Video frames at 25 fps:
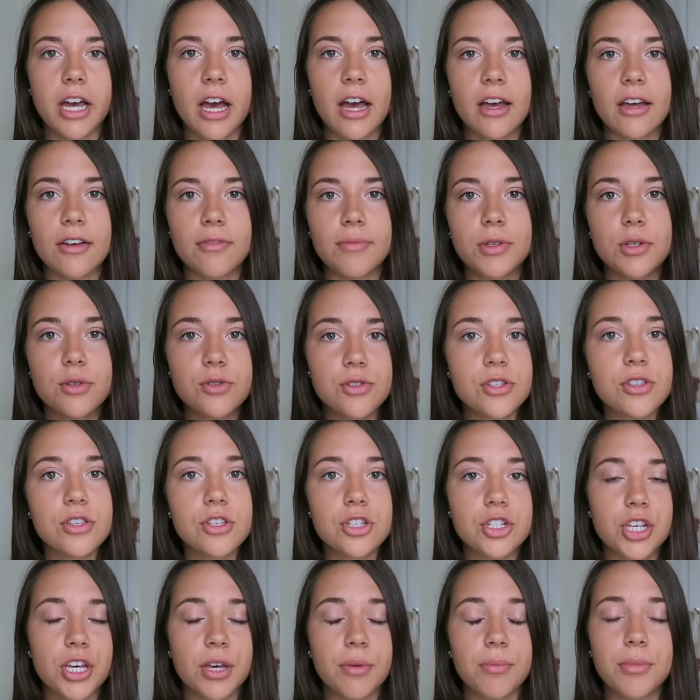I've been using the
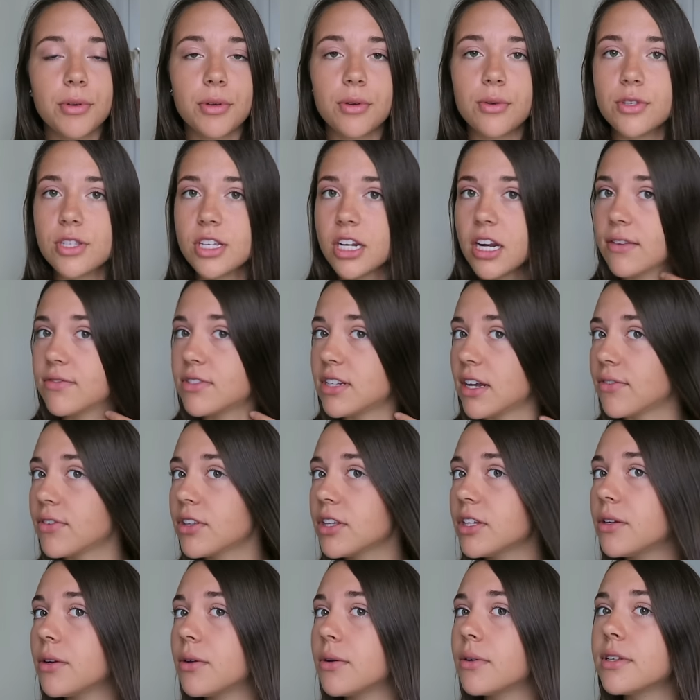shampoos and I've
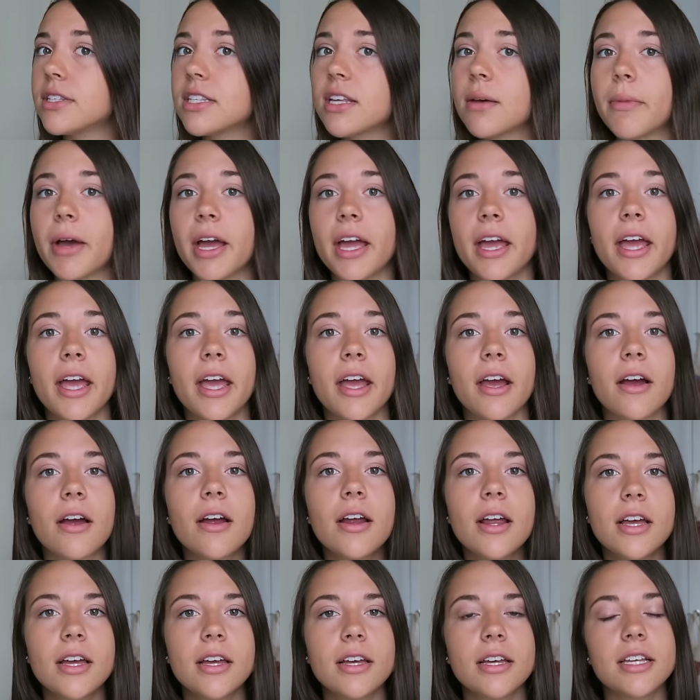definitely noticed that my
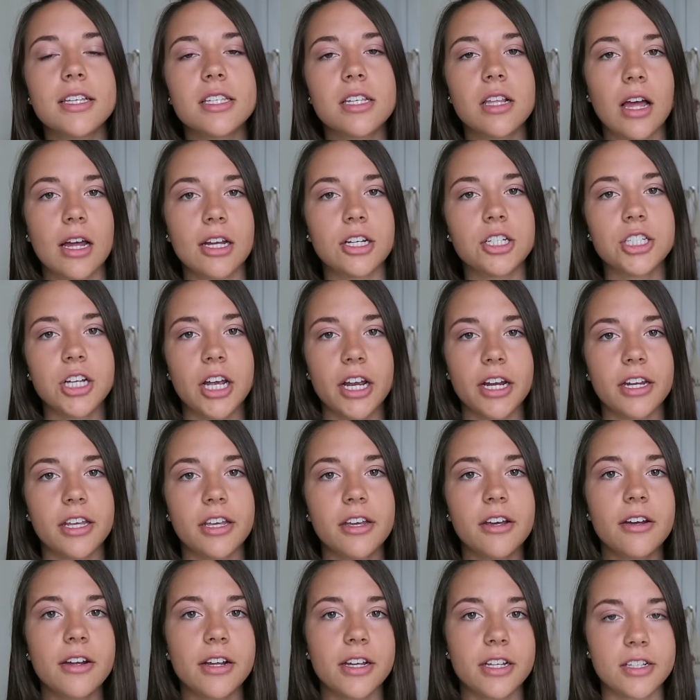hair is a lot
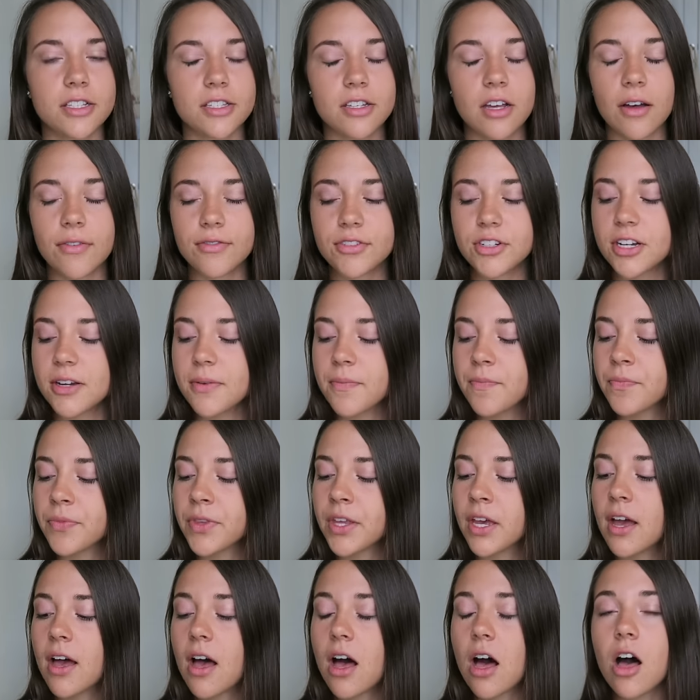shinier and softer
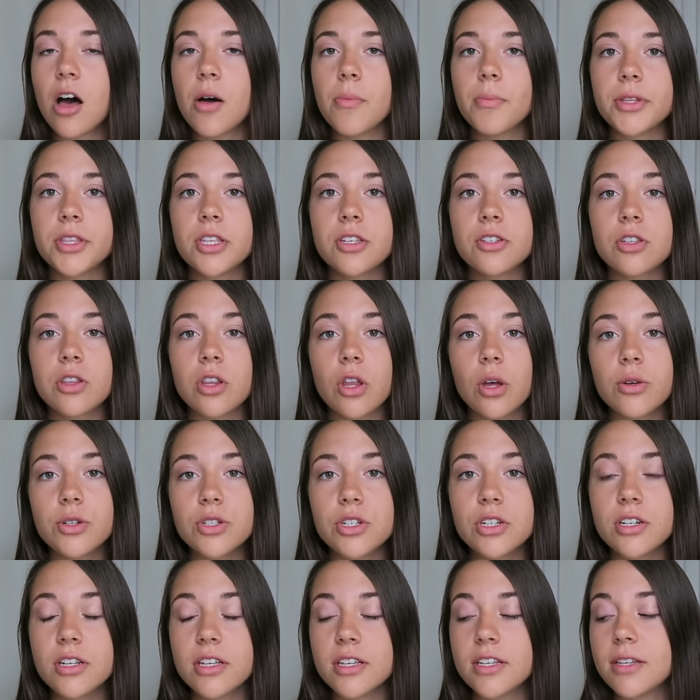um, but this
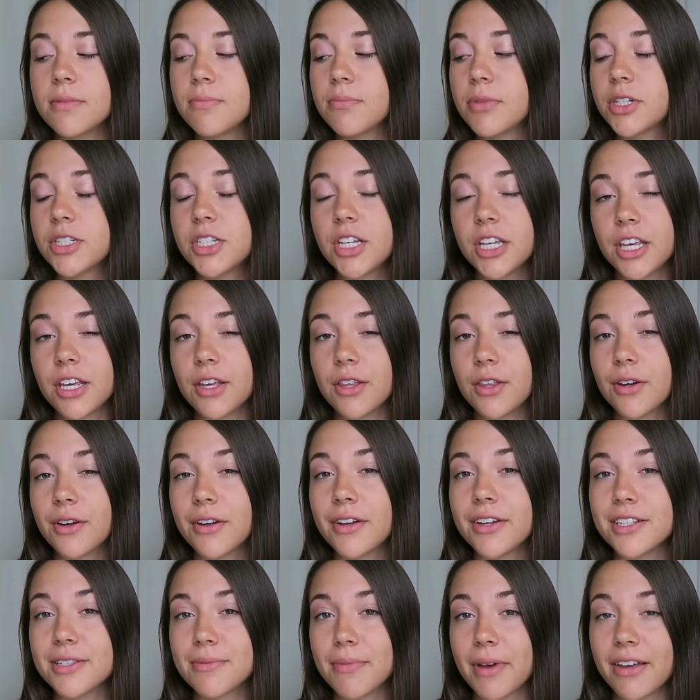lotion in particular
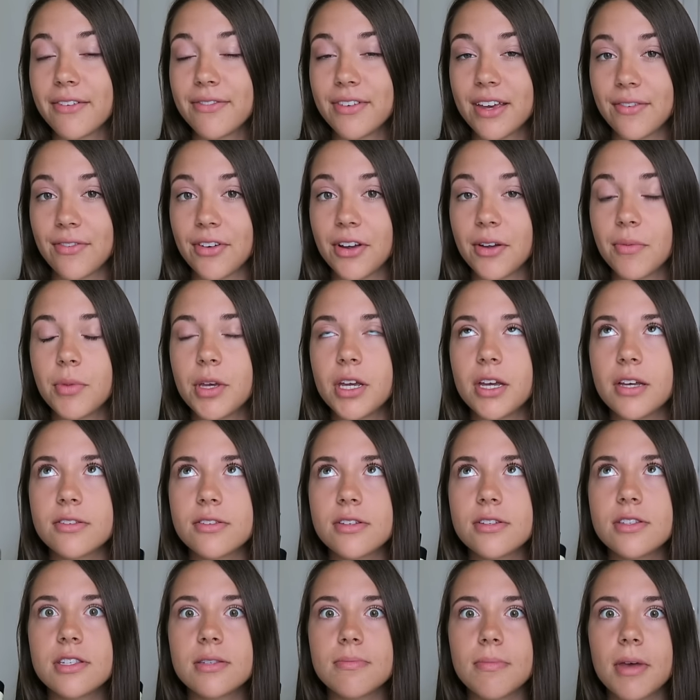is my favorite because
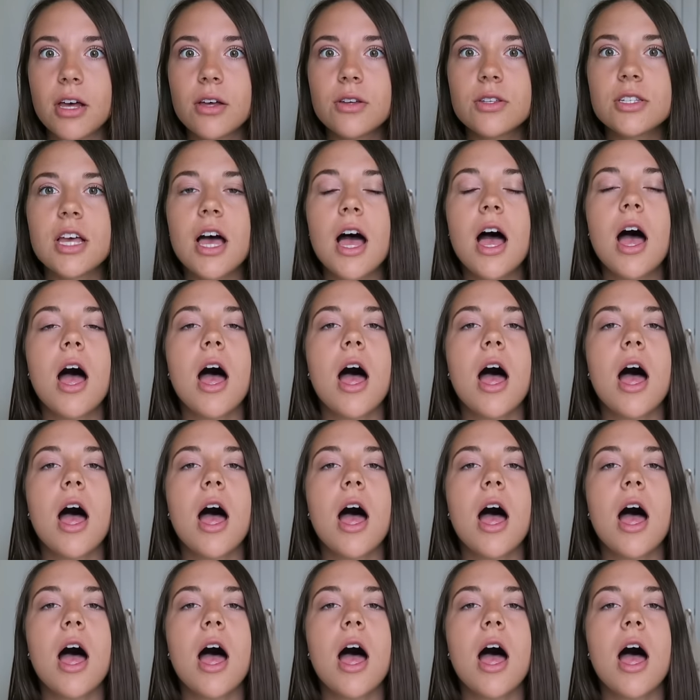it smells